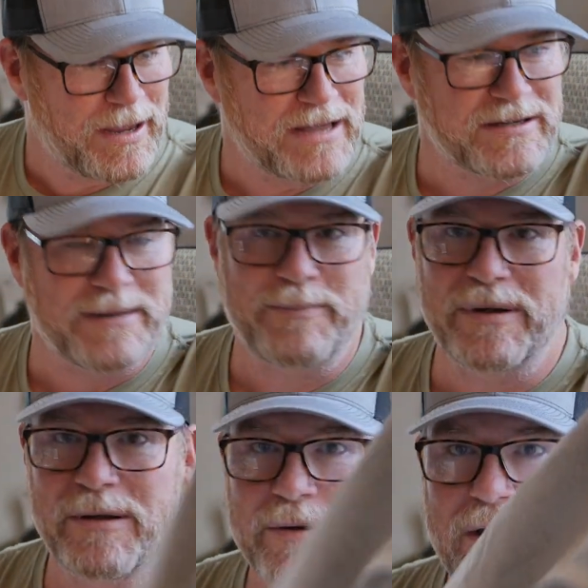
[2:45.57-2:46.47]
has a
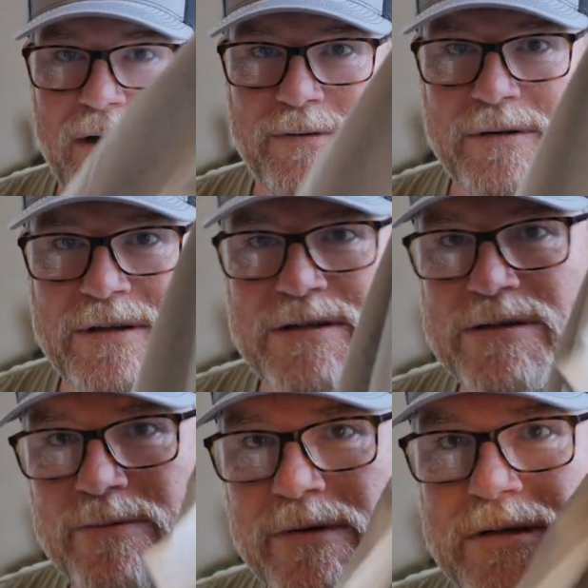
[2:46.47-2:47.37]
pillow cover. This
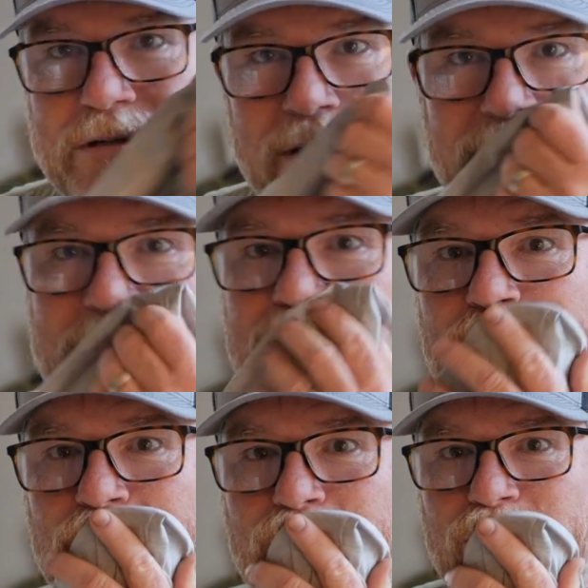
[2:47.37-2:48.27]
is really soft.
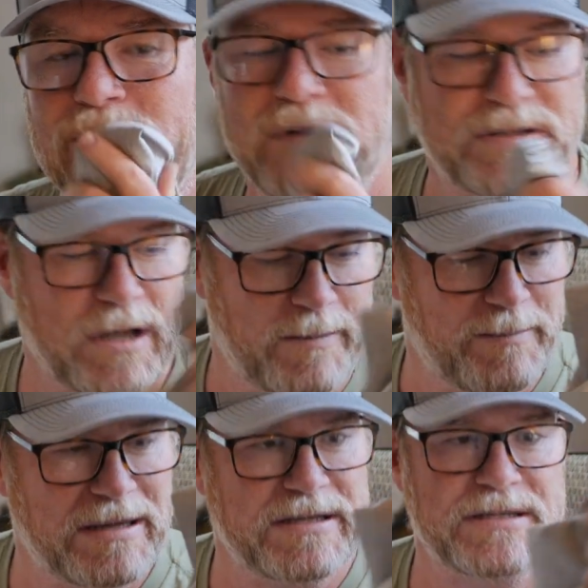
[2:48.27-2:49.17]
Mm, it's
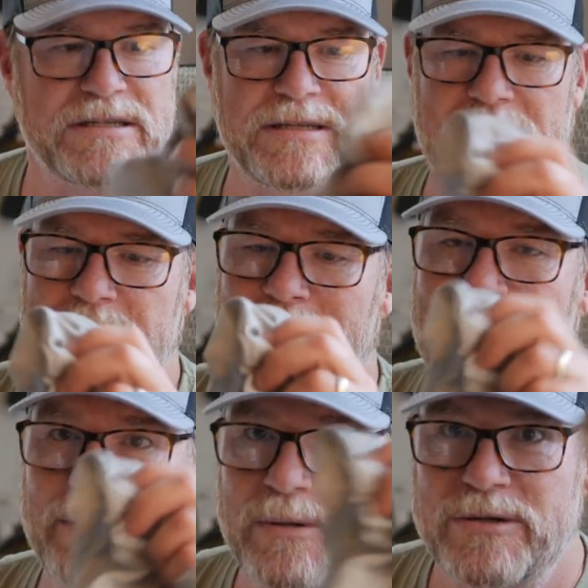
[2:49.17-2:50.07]
this is uh, the
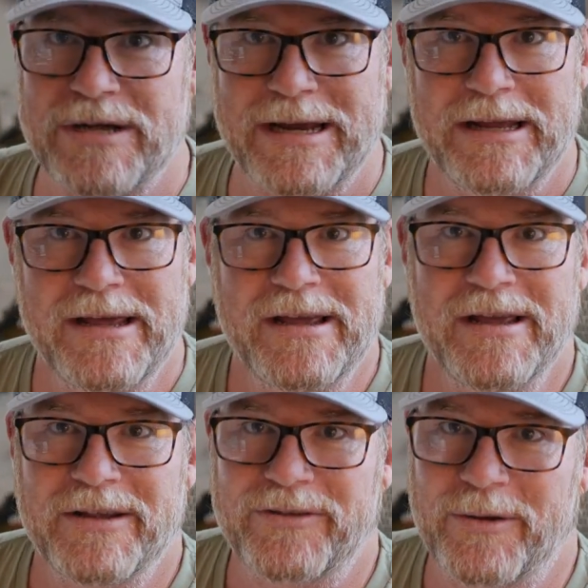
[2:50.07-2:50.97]
bamboo shade.
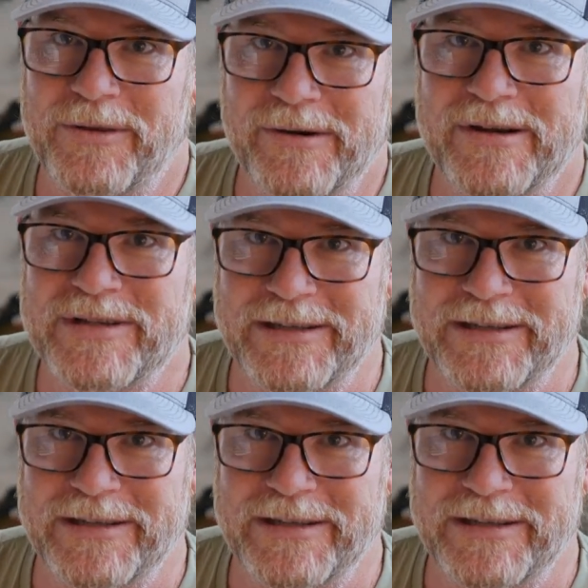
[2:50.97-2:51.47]
So there is a